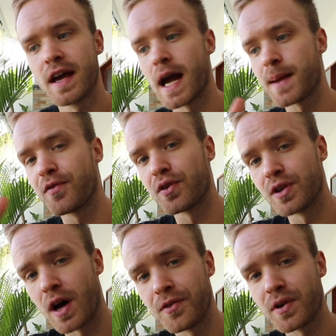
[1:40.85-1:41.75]
aim for
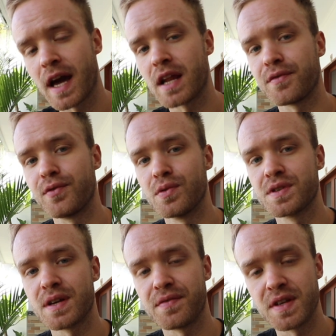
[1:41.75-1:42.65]
non-organic foods
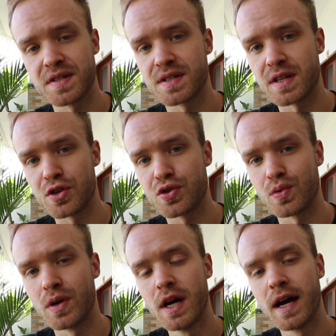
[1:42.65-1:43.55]
if this is an
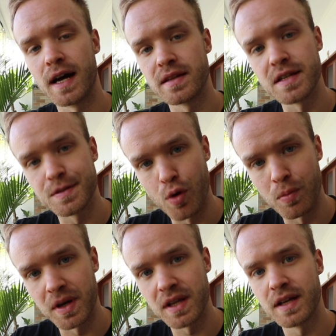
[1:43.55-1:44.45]
issue at this
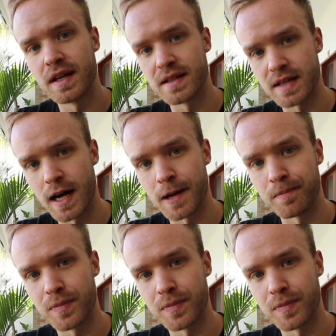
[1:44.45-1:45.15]
moment in time.